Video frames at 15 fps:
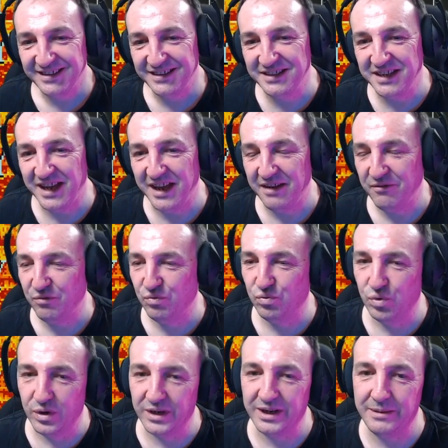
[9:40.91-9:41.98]
Yeah,
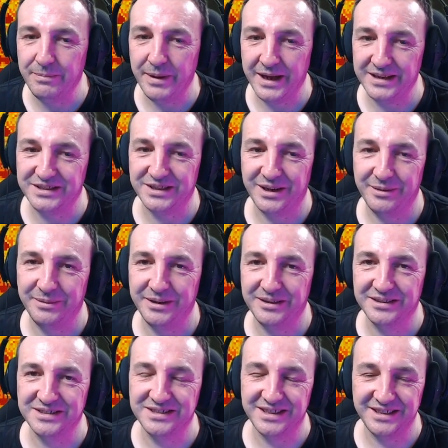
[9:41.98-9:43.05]
really bad timing on
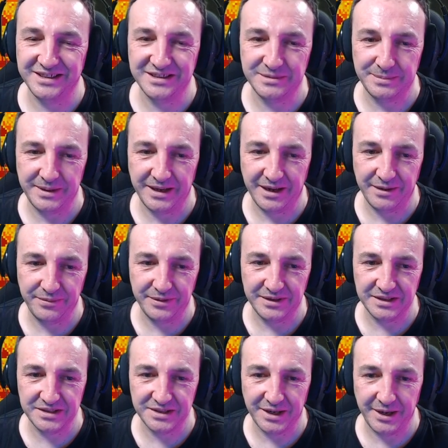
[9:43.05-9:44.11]
Sega's behalf at the
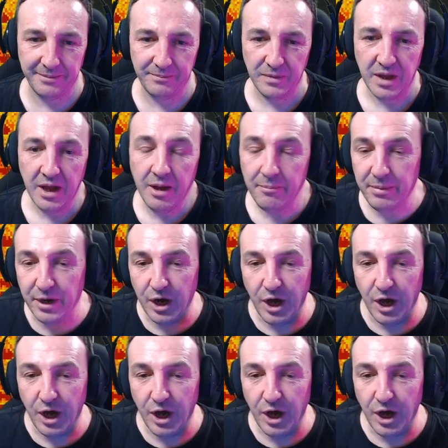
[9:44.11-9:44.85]
time. But